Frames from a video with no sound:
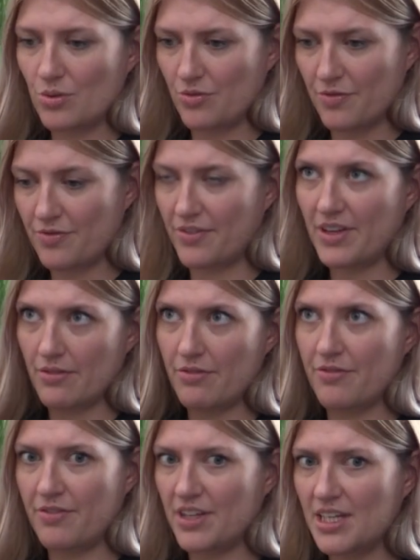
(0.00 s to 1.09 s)

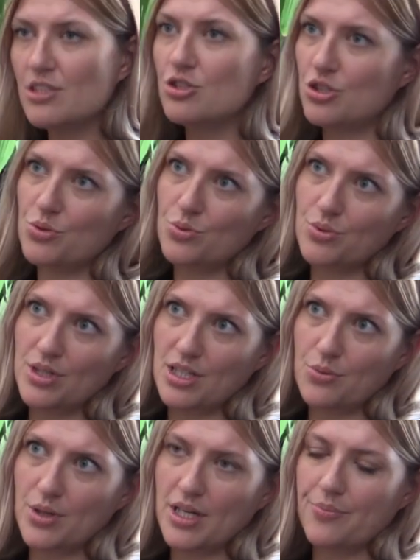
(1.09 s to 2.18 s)
feed into
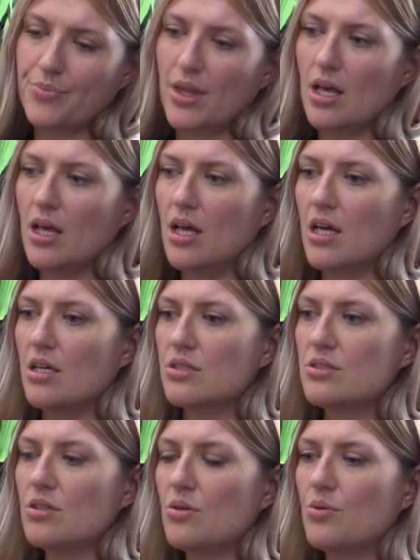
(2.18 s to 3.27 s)
in a way.
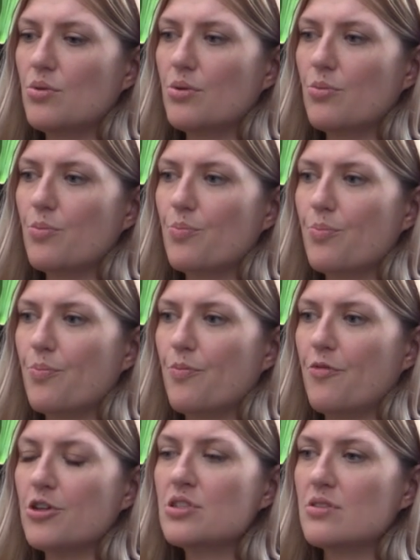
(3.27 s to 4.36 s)
So
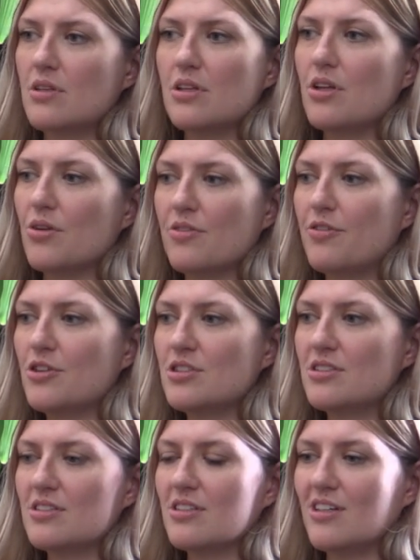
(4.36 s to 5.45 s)
first, you know, the
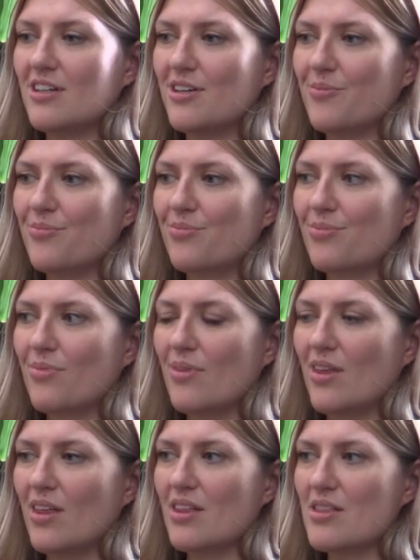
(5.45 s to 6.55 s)
first,
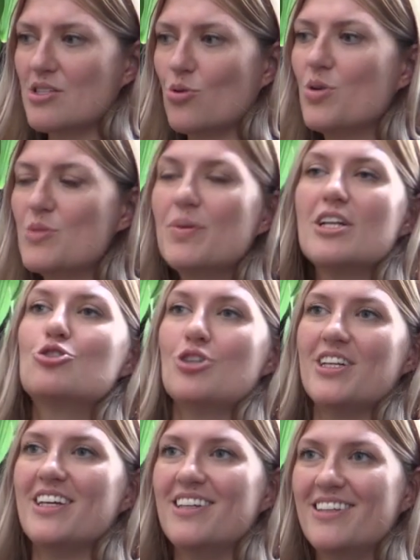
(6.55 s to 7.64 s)
there's always been a treaty,